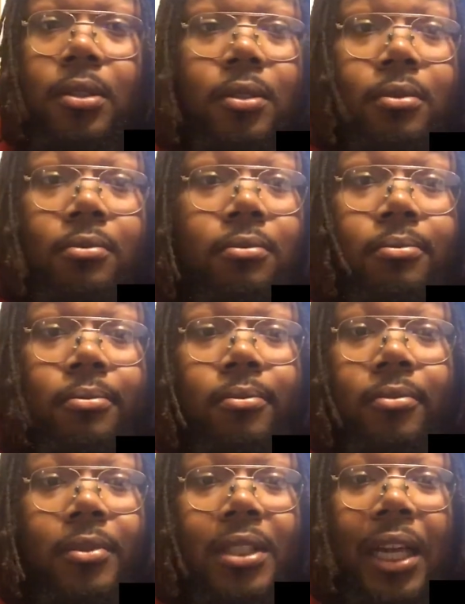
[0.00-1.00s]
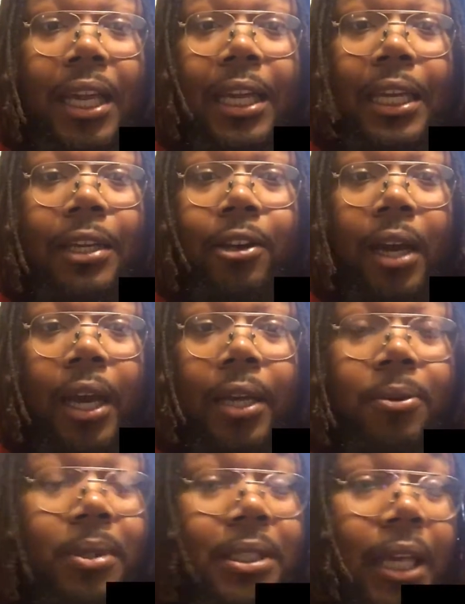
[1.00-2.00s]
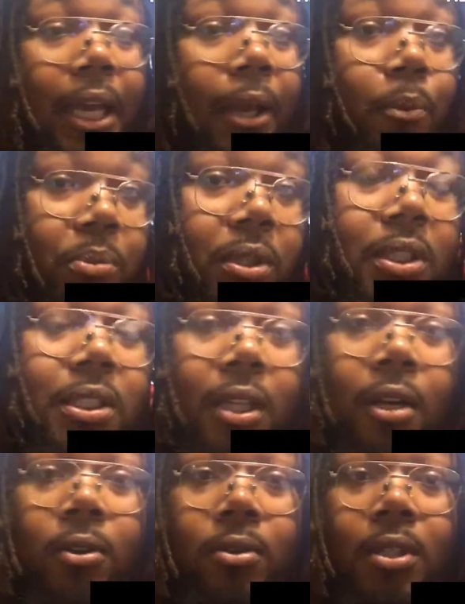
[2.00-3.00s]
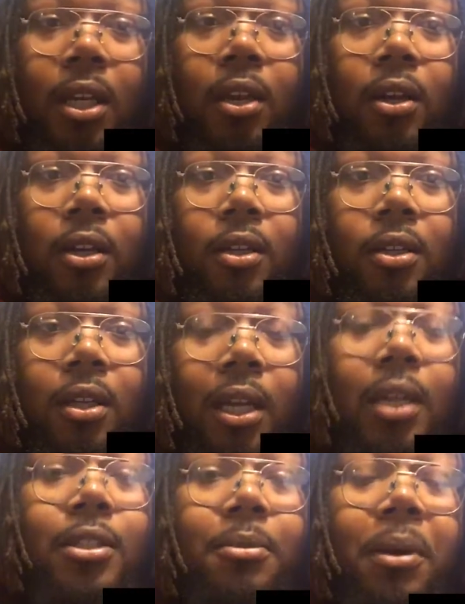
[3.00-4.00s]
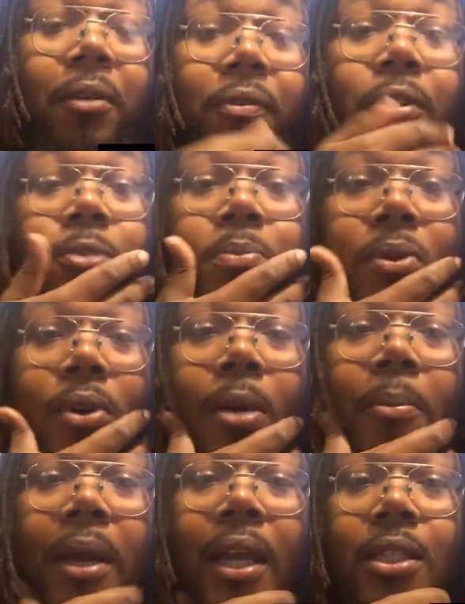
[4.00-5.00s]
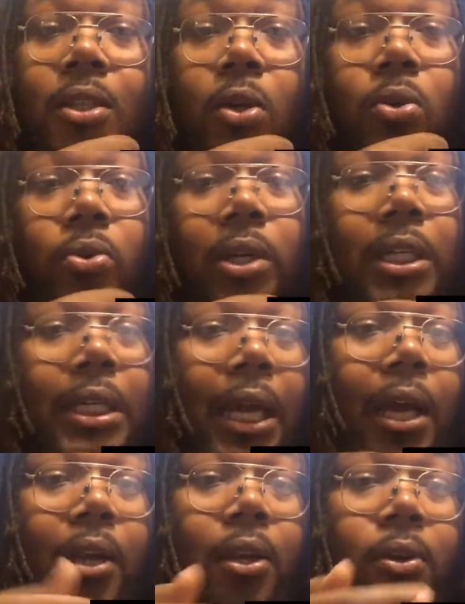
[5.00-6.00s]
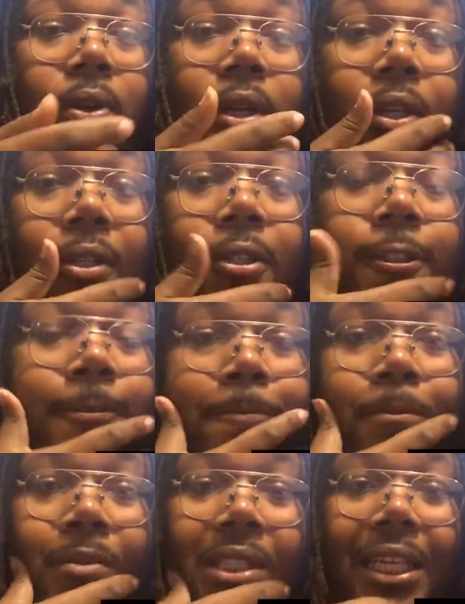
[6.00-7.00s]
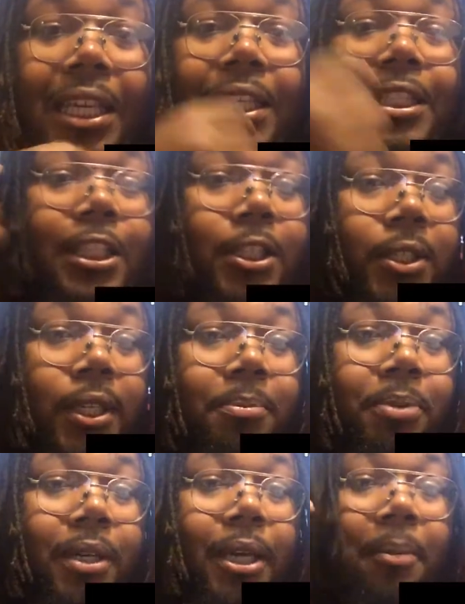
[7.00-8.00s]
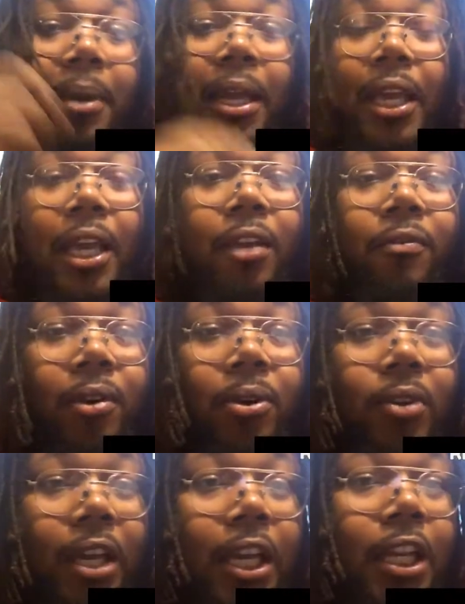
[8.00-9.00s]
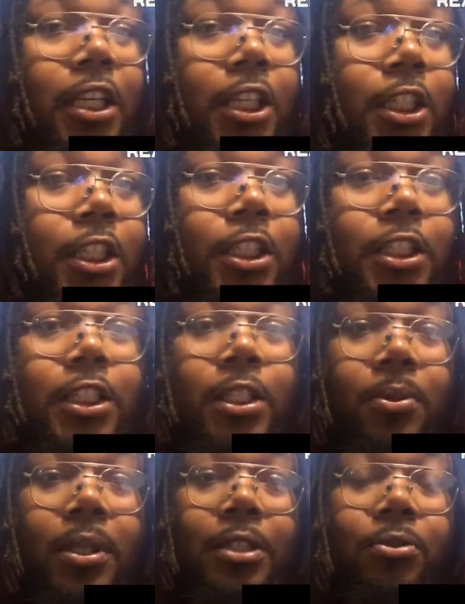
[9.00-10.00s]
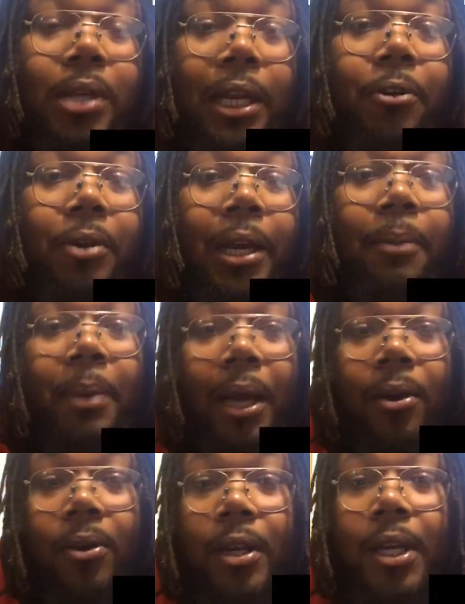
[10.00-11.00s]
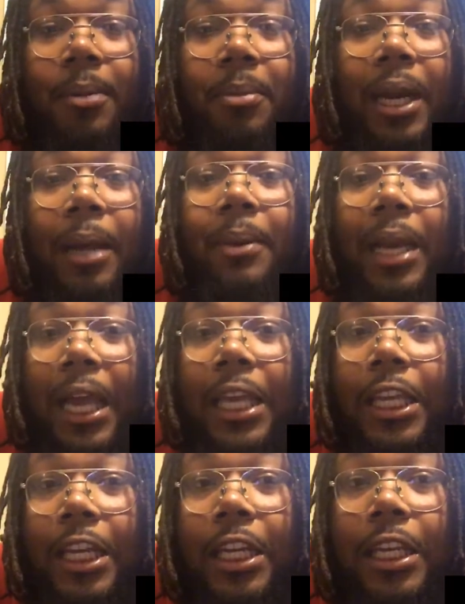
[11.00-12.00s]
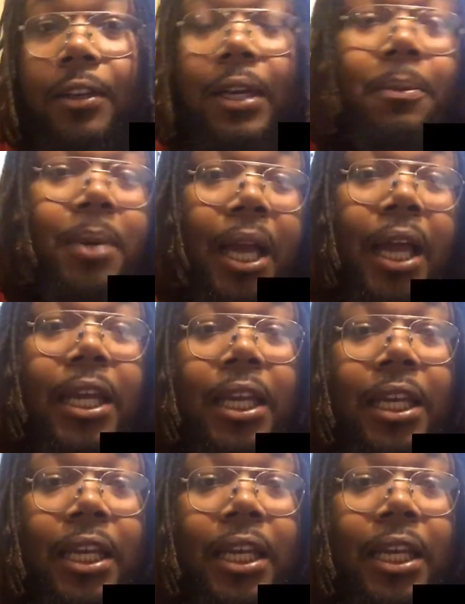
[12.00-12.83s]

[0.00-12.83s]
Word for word: Mm-mm, I ain't cracking with that. But the song sound good. Letter to my firstborn. I might have to go really download it and get to it, put it in my headphone, get into it, and see what it's really, really about. But I'm liking it. I'm liking it.